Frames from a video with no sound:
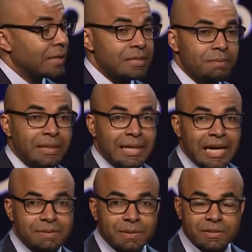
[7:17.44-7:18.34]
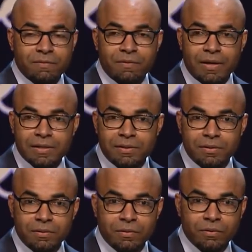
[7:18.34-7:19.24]
at least many aspects of Fox
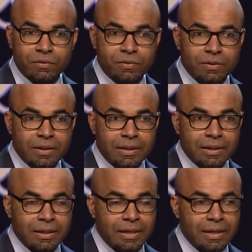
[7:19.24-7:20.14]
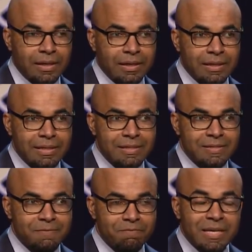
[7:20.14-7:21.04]
News,
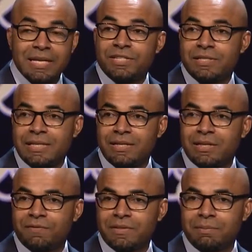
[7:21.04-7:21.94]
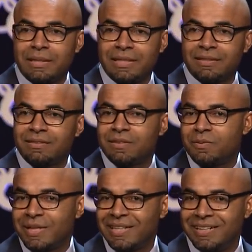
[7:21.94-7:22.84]
is, let's just say, uncomfortably linked to the
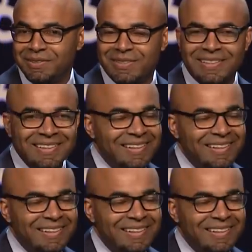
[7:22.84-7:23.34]
White House